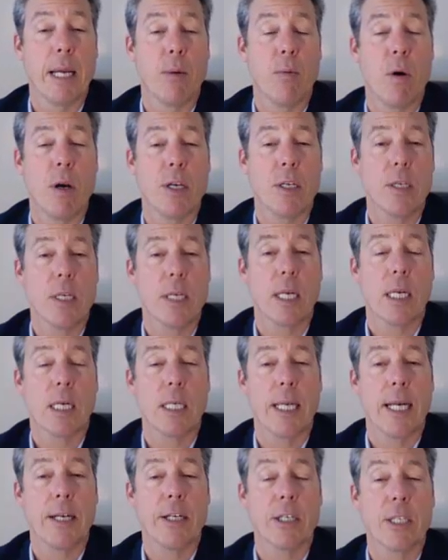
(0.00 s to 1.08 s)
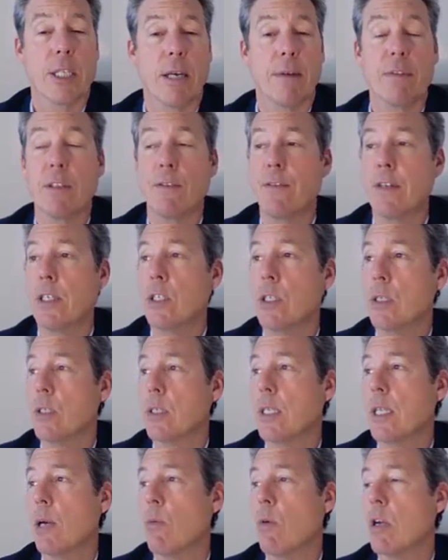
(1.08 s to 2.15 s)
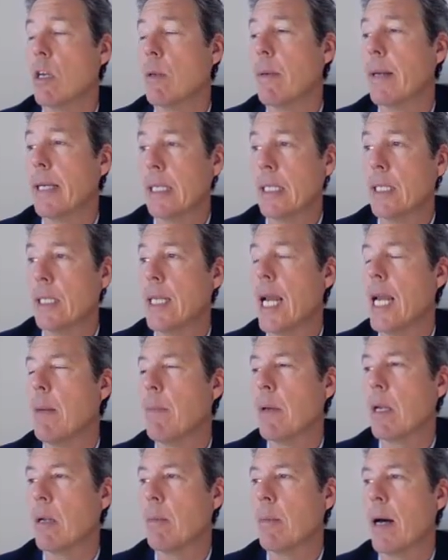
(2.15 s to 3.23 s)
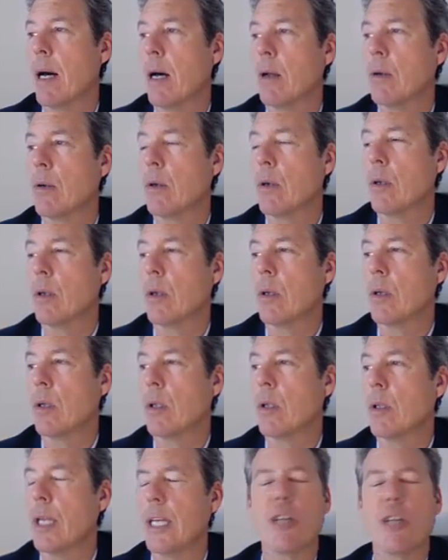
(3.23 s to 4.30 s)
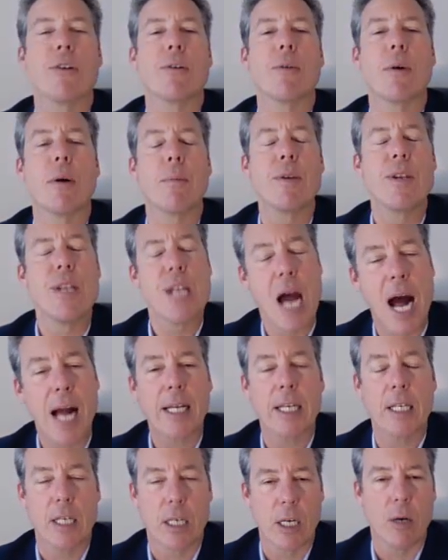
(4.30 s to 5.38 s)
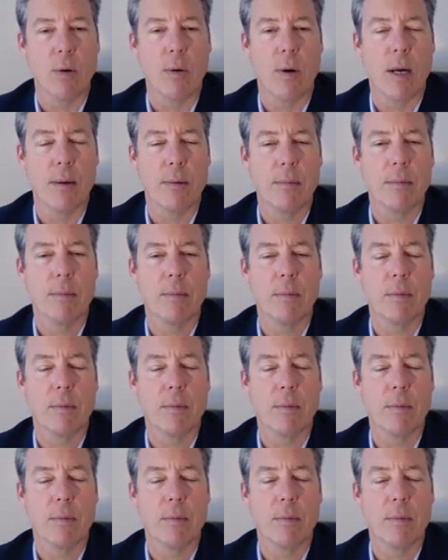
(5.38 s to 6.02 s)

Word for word: But they want you to declare your self-sufficiency. They want you to make a statement about that you're not going to go